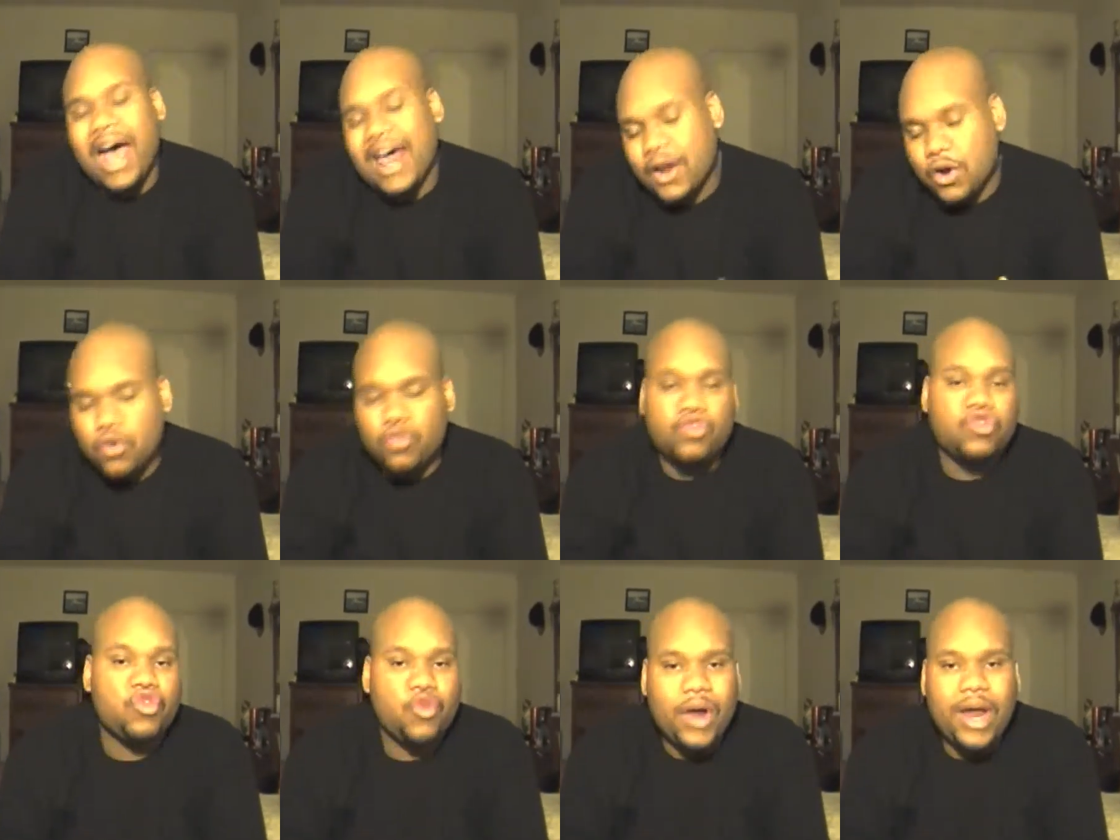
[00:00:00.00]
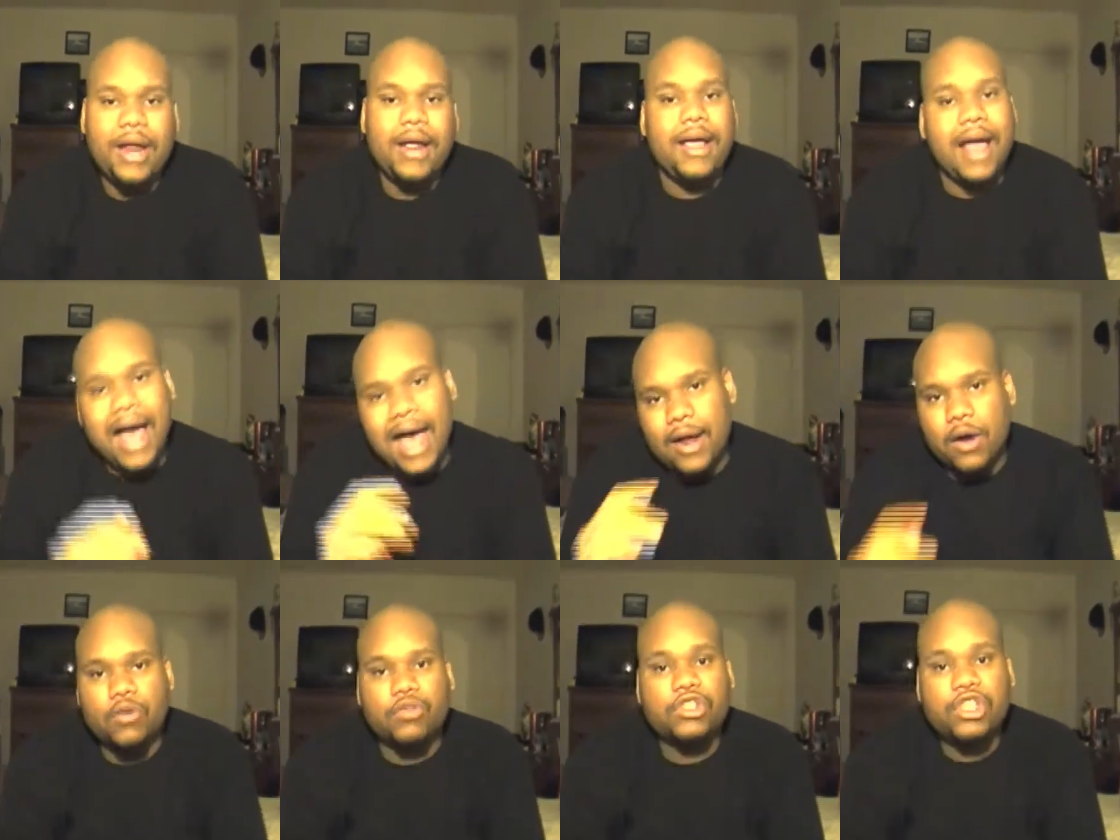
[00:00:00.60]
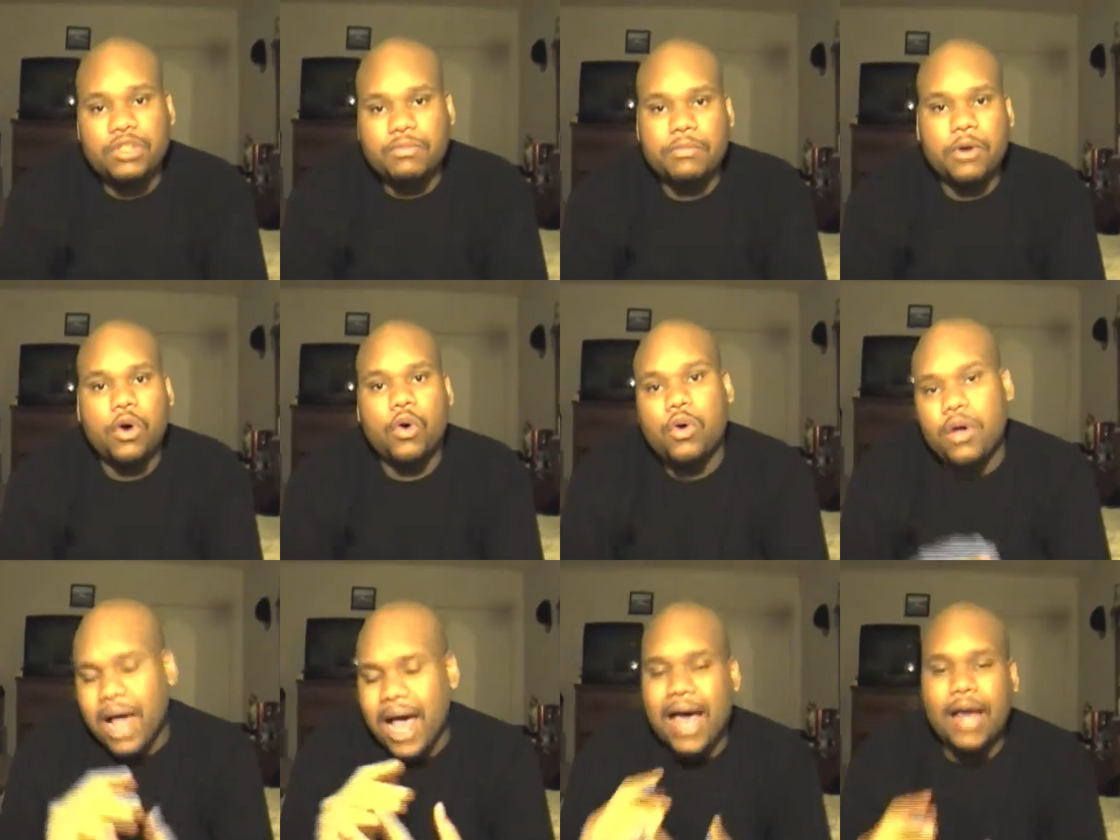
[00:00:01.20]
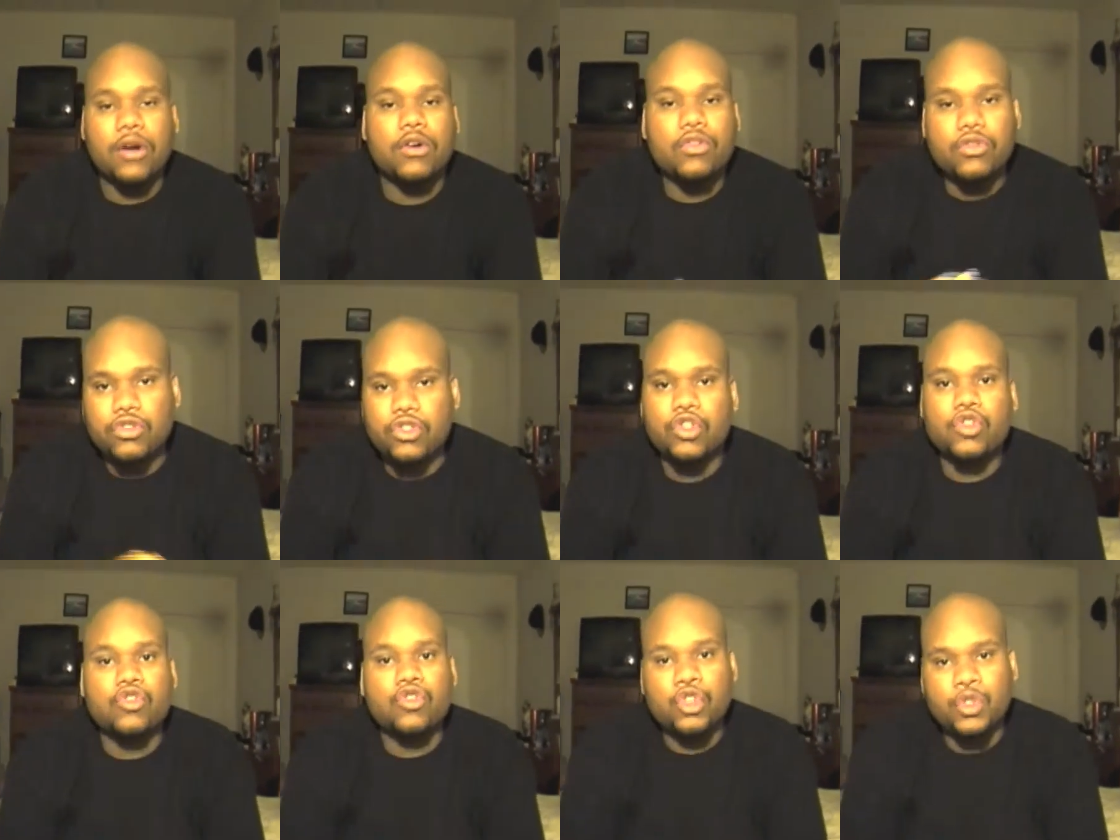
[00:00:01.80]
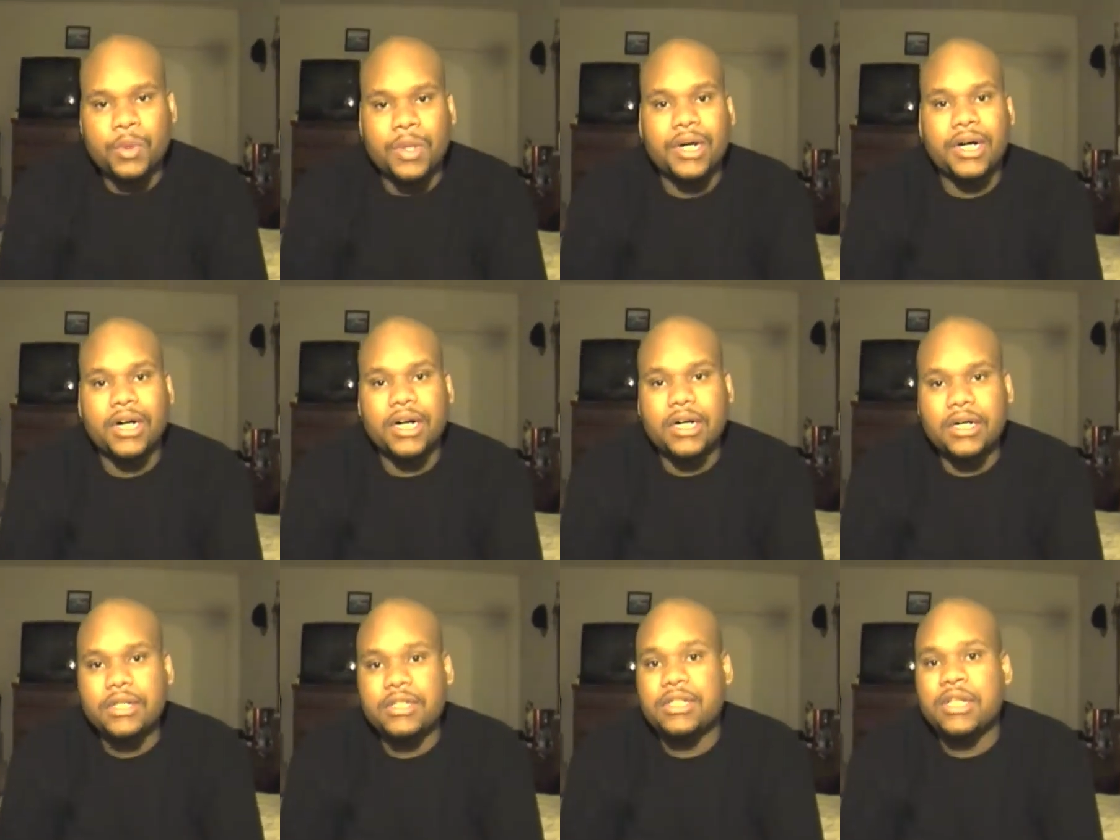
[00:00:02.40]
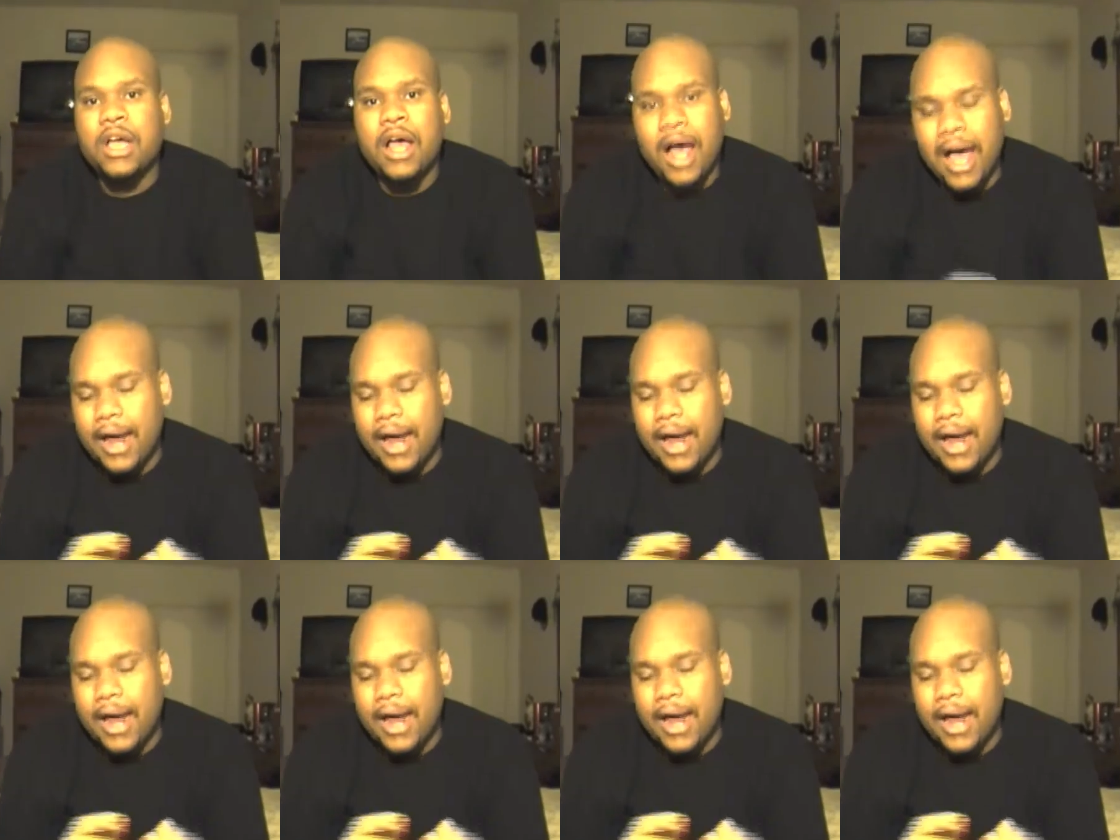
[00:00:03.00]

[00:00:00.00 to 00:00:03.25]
I don't drink. I don't smoke. I don't do drugs.